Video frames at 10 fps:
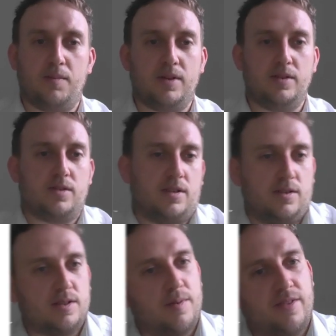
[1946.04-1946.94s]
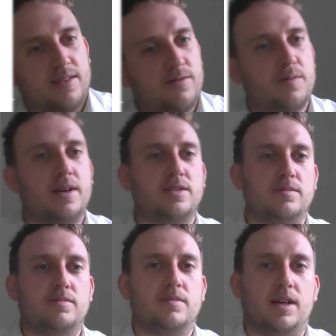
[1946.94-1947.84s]
you can use some of this
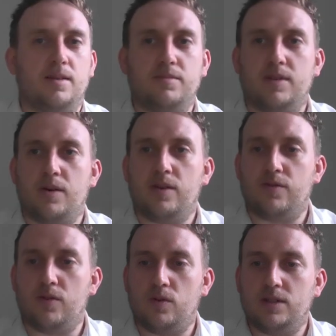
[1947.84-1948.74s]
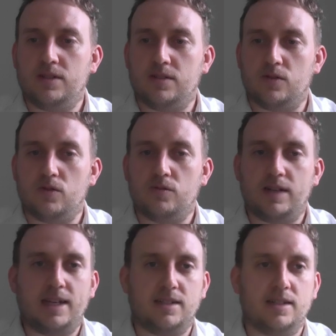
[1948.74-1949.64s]
information going forward, or
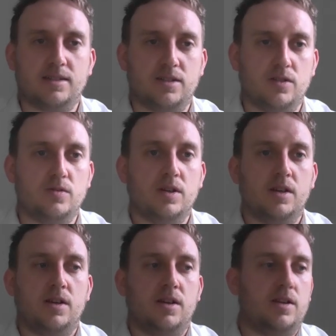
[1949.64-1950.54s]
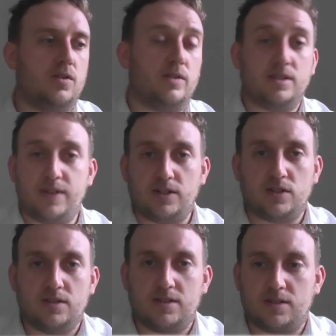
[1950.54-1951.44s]
relating it to your
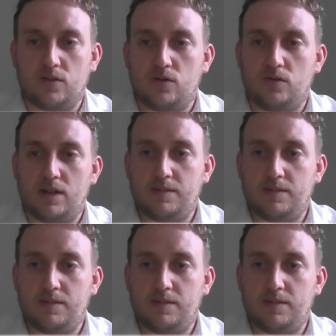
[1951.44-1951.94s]
interventions, or